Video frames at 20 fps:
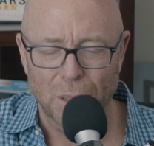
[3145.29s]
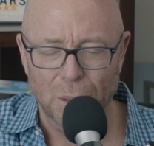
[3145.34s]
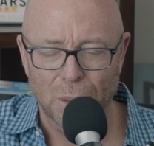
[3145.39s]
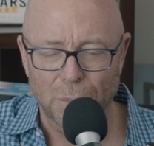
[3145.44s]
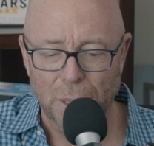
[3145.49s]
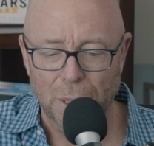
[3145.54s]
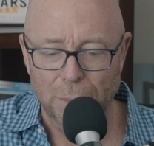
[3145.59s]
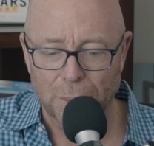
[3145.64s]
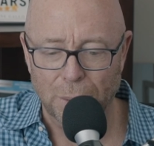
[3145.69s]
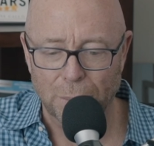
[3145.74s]
new
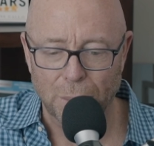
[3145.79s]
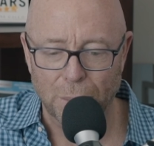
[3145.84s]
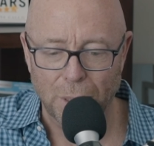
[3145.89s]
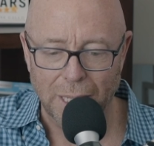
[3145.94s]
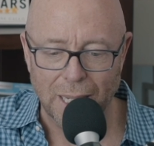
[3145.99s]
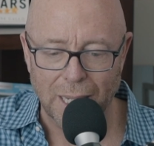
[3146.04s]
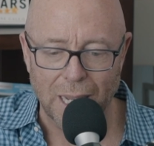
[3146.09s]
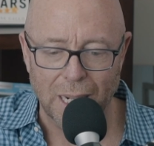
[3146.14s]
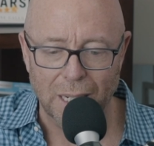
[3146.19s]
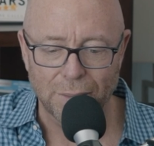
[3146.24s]
people and
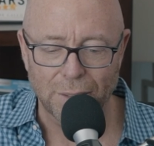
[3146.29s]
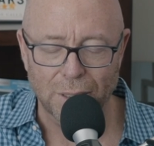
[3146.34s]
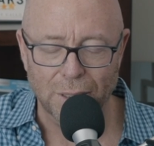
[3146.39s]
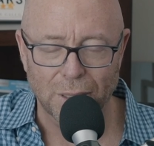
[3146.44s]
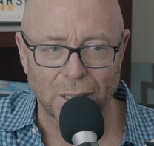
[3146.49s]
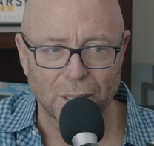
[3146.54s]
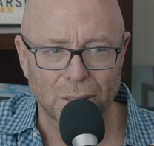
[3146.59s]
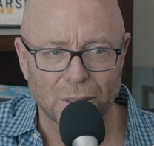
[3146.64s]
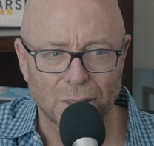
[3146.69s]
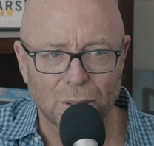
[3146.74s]
break out of your
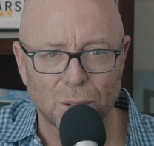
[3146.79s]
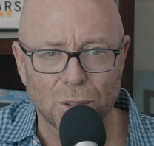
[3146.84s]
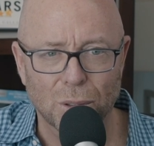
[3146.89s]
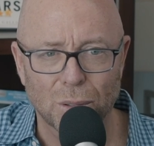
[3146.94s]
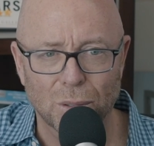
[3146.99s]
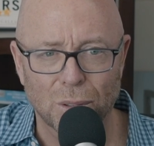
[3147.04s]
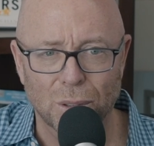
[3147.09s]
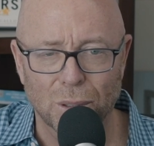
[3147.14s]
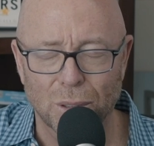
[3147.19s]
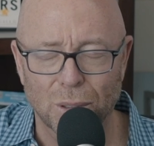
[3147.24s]
little
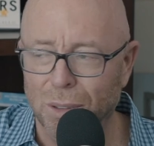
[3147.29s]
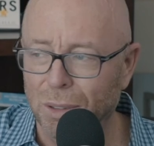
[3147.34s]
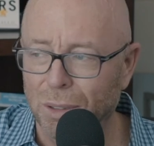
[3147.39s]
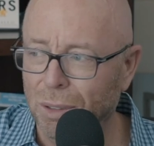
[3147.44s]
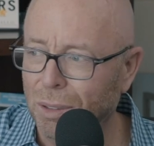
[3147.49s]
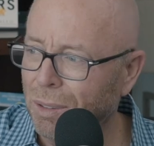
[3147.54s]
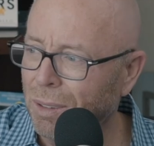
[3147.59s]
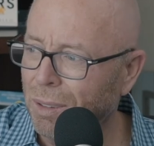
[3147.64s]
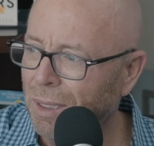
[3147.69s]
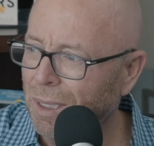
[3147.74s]
social
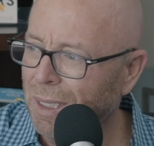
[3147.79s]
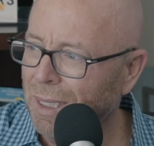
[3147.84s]
circles.